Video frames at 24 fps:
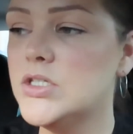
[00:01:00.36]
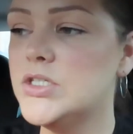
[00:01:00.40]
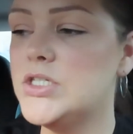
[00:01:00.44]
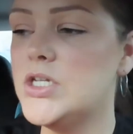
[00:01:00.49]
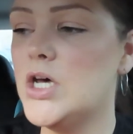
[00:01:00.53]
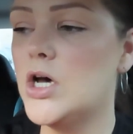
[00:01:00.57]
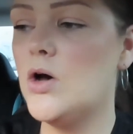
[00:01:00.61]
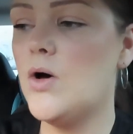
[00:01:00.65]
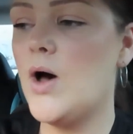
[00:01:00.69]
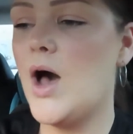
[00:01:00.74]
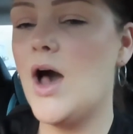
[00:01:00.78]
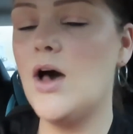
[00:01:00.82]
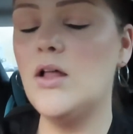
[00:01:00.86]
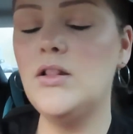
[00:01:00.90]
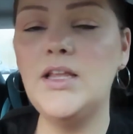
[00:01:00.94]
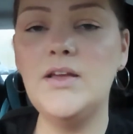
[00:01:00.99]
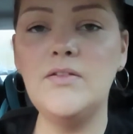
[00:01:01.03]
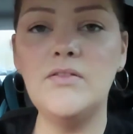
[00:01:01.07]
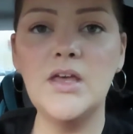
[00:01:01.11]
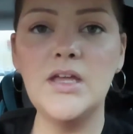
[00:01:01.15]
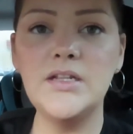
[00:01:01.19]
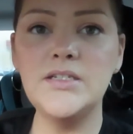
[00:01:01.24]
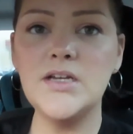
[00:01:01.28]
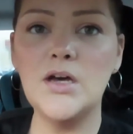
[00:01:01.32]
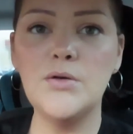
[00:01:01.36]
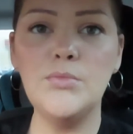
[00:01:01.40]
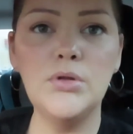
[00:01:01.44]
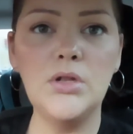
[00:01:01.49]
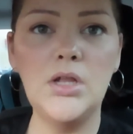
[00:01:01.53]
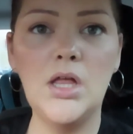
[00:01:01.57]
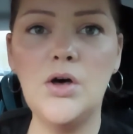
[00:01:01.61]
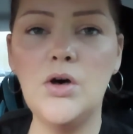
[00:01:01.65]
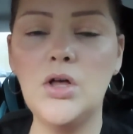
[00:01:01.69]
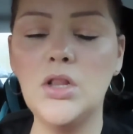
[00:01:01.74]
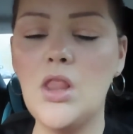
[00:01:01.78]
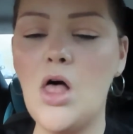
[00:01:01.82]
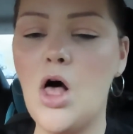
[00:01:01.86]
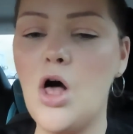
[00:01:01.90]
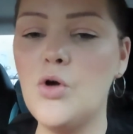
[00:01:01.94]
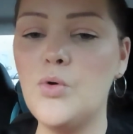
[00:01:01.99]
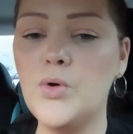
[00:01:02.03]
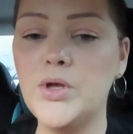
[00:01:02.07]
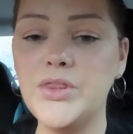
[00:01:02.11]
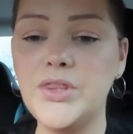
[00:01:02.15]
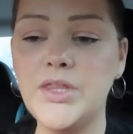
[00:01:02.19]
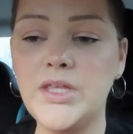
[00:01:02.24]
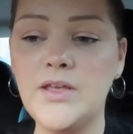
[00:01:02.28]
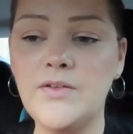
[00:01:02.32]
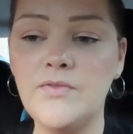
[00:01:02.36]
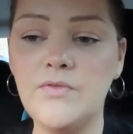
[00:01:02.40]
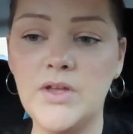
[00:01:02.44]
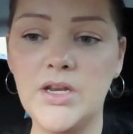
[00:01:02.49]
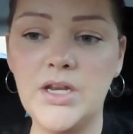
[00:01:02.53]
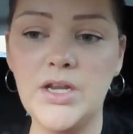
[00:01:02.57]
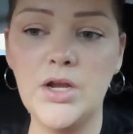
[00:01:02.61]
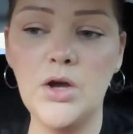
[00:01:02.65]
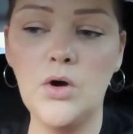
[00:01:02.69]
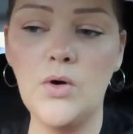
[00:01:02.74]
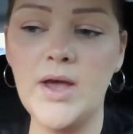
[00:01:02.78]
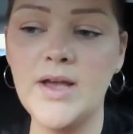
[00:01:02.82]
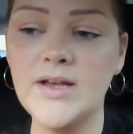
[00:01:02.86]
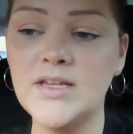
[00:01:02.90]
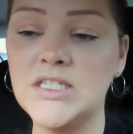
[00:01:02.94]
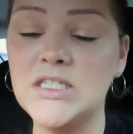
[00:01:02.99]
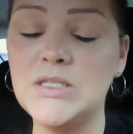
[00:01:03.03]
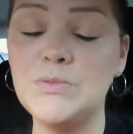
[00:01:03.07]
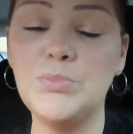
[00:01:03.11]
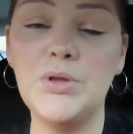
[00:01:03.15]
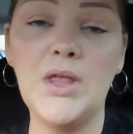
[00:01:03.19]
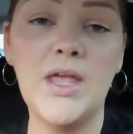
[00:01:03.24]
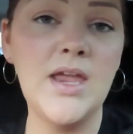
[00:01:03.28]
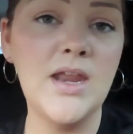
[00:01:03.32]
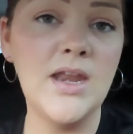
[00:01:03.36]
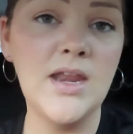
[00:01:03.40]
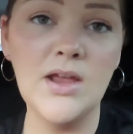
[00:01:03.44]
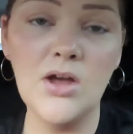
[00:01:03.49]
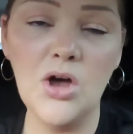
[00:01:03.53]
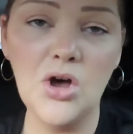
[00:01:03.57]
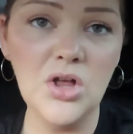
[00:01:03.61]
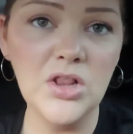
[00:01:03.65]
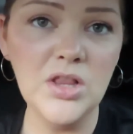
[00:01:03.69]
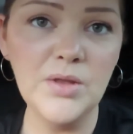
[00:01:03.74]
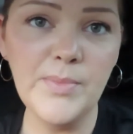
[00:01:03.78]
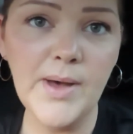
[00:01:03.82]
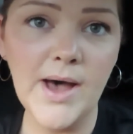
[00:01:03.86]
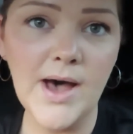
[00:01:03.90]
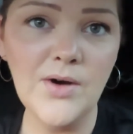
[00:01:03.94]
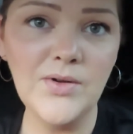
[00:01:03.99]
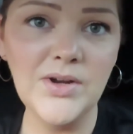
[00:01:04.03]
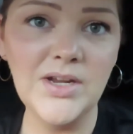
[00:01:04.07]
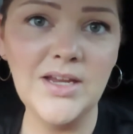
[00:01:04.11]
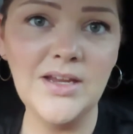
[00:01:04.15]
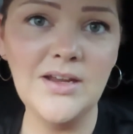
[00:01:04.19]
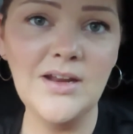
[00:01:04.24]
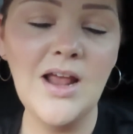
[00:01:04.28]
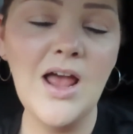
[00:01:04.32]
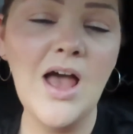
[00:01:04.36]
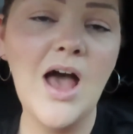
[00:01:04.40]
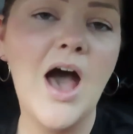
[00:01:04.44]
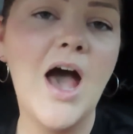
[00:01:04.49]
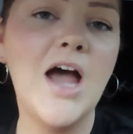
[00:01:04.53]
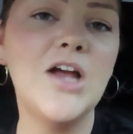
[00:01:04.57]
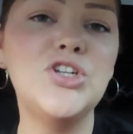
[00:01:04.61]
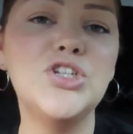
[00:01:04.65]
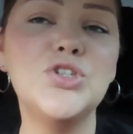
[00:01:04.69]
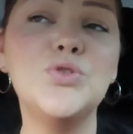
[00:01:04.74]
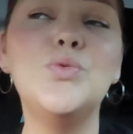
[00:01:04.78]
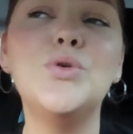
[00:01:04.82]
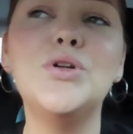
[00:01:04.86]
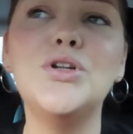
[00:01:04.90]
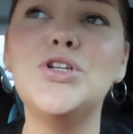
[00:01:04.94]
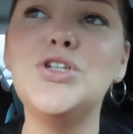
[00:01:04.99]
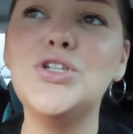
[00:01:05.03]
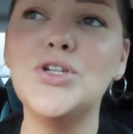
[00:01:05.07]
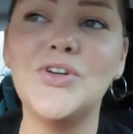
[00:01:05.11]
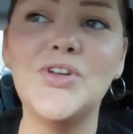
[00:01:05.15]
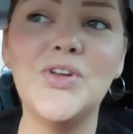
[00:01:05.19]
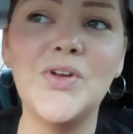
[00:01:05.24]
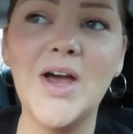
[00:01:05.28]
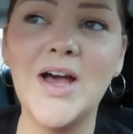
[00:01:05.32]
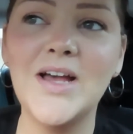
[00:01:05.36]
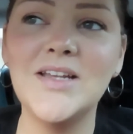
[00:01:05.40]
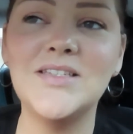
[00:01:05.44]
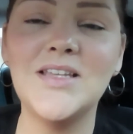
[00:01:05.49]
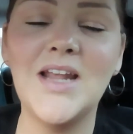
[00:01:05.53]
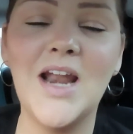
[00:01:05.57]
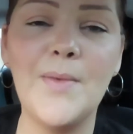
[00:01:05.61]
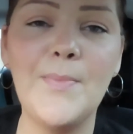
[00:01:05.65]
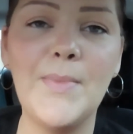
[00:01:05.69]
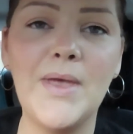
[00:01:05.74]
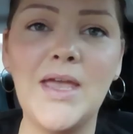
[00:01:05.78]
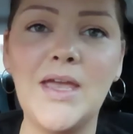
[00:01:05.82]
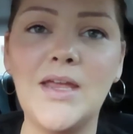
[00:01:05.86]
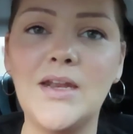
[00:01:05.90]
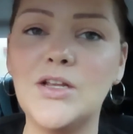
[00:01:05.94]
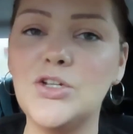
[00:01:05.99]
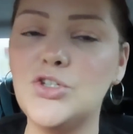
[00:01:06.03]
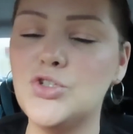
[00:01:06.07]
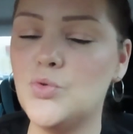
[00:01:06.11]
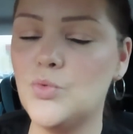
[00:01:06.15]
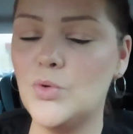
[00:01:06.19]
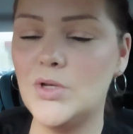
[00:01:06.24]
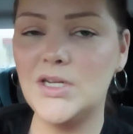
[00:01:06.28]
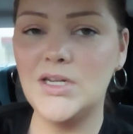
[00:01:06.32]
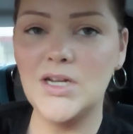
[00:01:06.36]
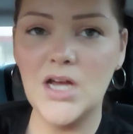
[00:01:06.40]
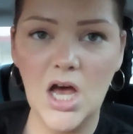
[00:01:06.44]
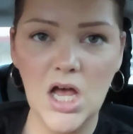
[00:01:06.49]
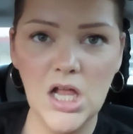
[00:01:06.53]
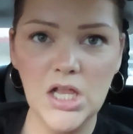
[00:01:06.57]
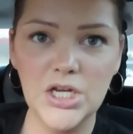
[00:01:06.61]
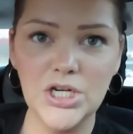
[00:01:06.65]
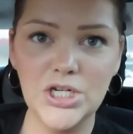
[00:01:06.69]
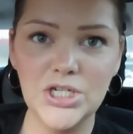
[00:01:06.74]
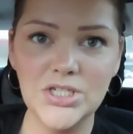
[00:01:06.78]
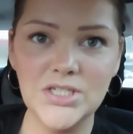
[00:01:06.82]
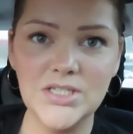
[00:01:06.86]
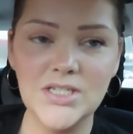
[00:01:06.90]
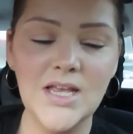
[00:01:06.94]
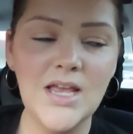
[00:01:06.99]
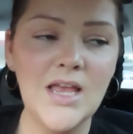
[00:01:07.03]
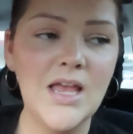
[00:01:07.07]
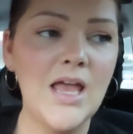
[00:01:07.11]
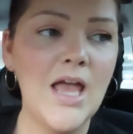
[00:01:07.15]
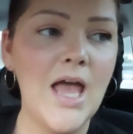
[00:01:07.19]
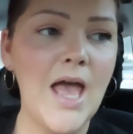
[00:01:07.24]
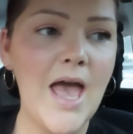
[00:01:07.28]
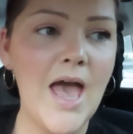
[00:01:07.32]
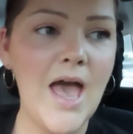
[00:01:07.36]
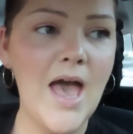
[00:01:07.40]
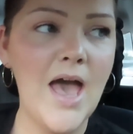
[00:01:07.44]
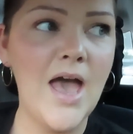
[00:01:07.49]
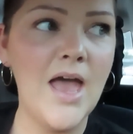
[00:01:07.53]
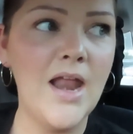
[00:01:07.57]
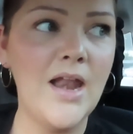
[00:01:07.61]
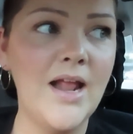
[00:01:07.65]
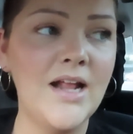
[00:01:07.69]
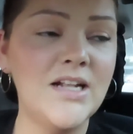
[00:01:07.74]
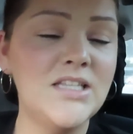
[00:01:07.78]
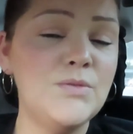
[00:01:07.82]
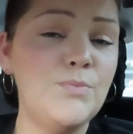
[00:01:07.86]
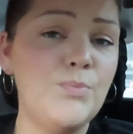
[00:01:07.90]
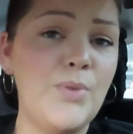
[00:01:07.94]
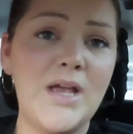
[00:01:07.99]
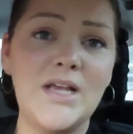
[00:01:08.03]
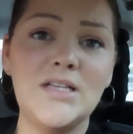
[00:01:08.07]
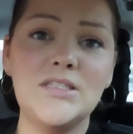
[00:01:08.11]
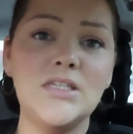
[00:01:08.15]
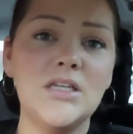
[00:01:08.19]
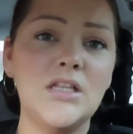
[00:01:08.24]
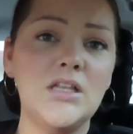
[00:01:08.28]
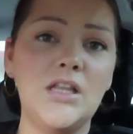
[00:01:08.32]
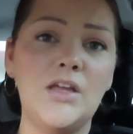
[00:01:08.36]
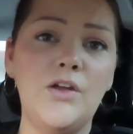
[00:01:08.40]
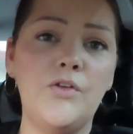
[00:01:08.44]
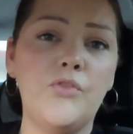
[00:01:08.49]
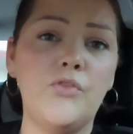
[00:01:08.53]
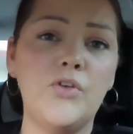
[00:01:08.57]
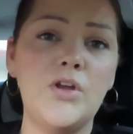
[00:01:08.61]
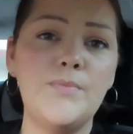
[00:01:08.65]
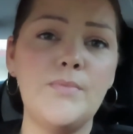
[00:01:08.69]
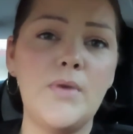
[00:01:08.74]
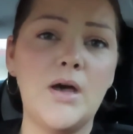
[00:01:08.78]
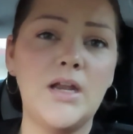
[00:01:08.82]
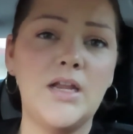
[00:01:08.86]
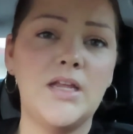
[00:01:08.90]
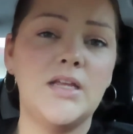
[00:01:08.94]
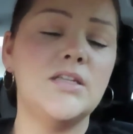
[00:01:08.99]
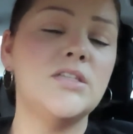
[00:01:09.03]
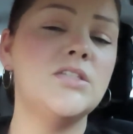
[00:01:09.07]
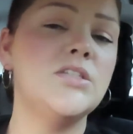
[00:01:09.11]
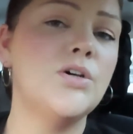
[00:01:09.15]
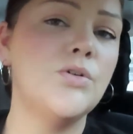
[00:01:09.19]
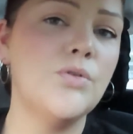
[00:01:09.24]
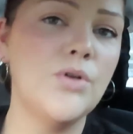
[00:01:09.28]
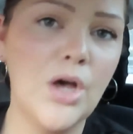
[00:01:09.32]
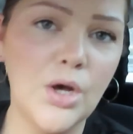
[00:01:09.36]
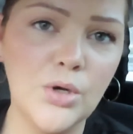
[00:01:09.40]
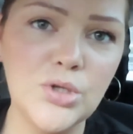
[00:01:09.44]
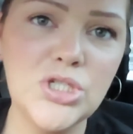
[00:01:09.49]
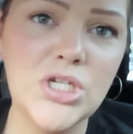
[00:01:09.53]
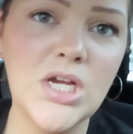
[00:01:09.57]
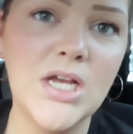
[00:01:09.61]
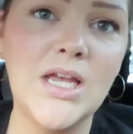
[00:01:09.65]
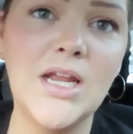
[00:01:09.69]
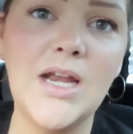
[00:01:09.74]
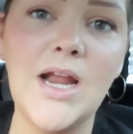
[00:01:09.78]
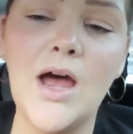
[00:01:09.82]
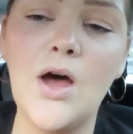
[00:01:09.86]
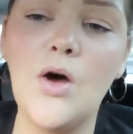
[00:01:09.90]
So I'll leave that down below along with the video explaining all about it. I just want to show you guys that I made $20 and it's basically free money so go check it